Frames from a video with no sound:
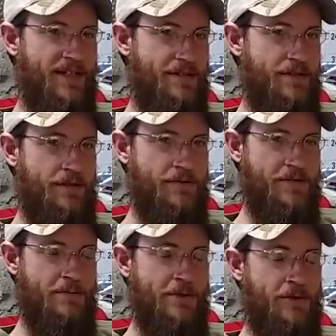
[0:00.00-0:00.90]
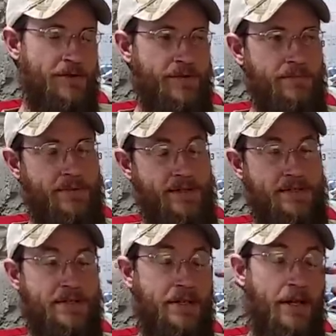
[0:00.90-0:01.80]
catch a little smell of it, but
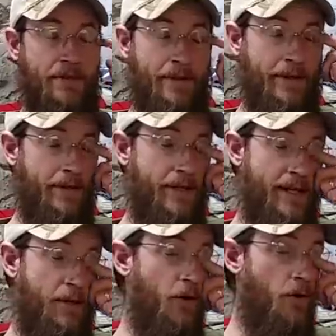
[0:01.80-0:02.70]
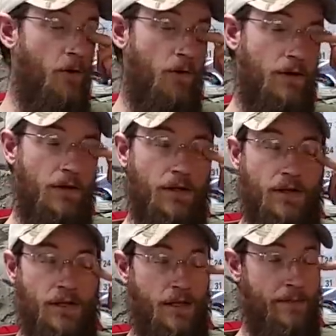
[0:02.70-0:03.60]
it's nothing at all.
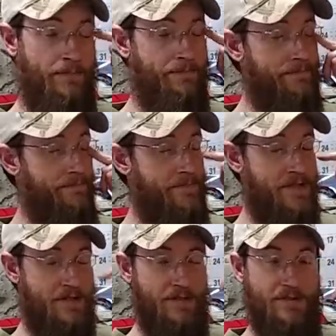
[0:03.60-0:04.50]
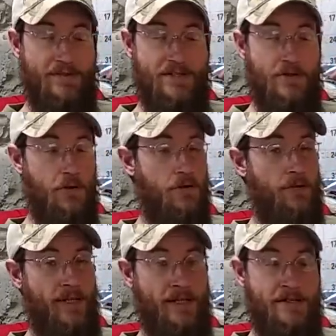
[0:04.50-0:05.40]
Um, just so
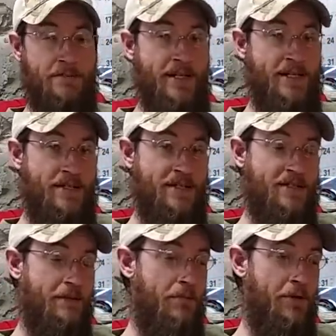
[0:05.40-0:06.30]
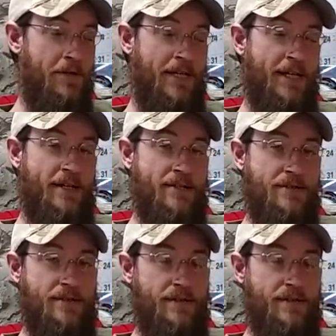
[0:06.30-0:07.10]
clean, it's amazing. It's like burning gas.